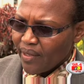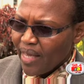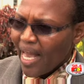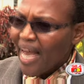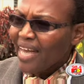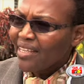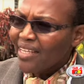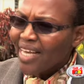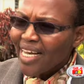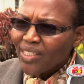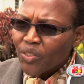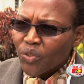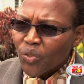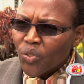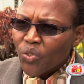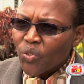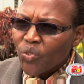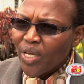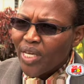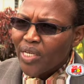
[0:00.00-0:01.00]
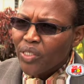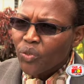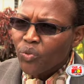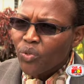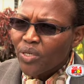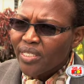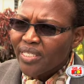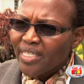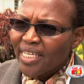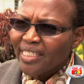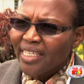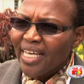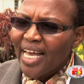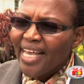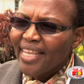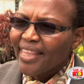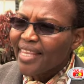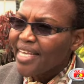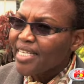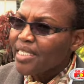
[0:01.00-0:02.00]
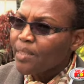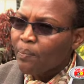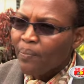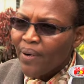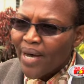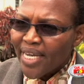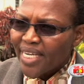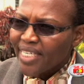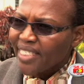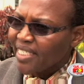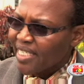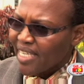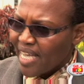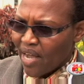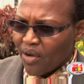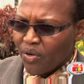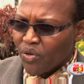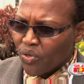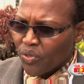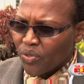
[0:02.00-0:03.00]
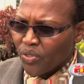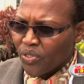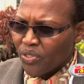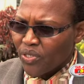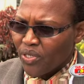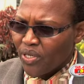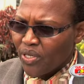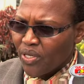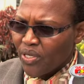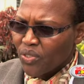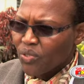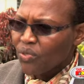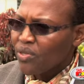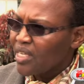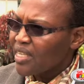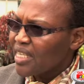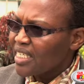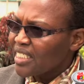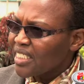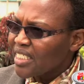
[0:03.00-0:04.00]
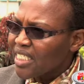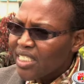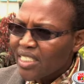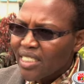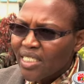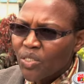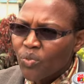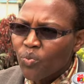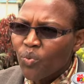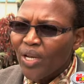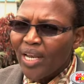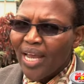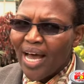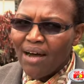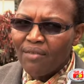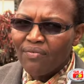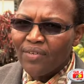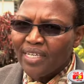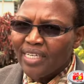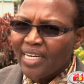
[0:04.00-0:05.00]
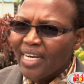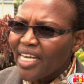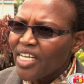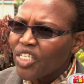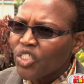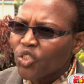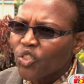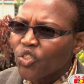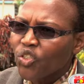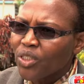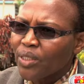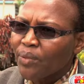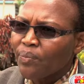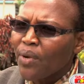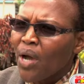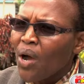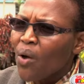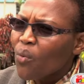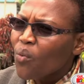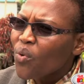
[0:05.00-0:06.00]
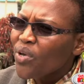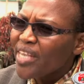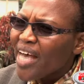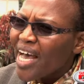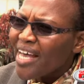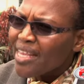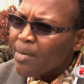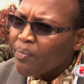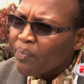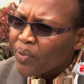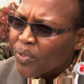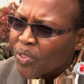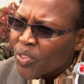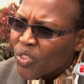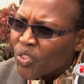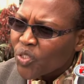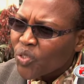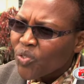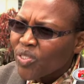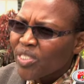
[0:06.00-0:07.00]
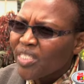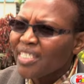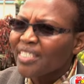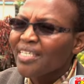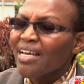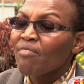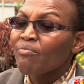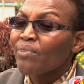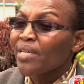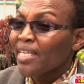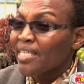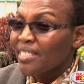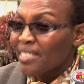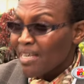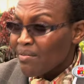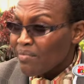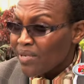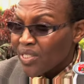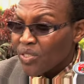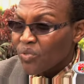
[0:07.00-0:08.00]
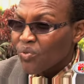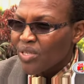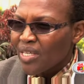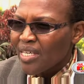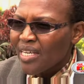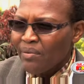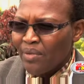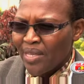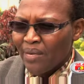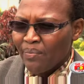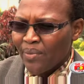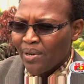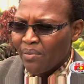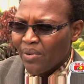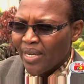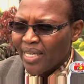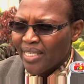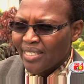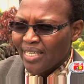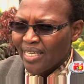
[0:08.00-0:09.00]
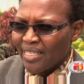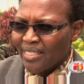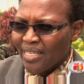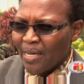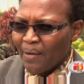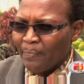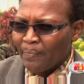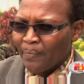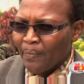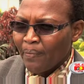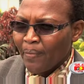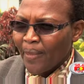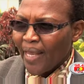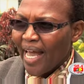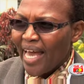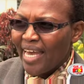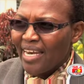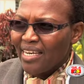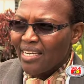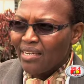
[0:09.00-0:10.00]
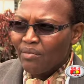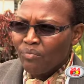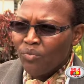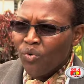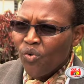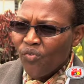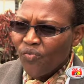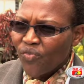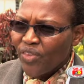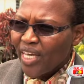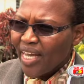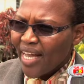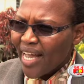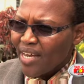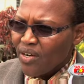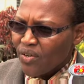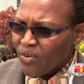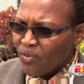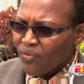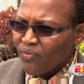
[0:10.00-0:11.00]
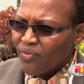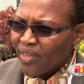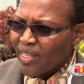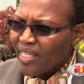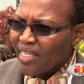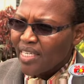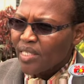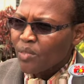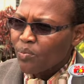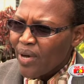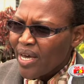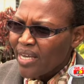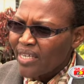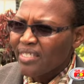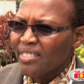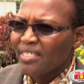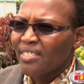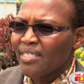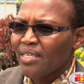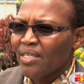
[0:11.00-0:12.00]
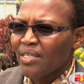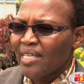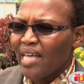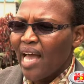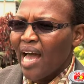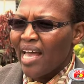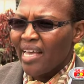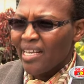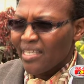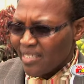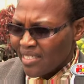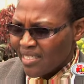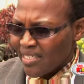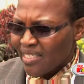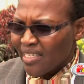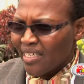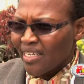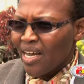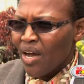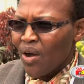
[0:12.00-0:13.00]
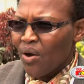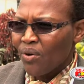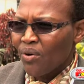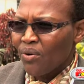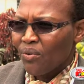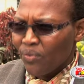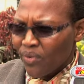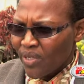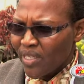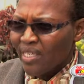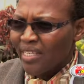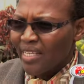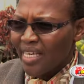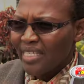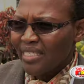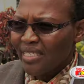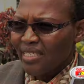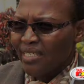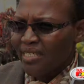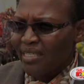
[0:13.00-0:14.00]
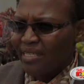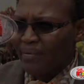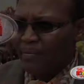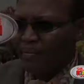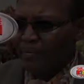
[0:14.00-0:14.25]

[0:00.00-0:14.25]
And that also ensures that there is parity across so that the teachers will have a relationship with other positions that have been established within the public sector and remove the kind of disparities that are existing now within that system.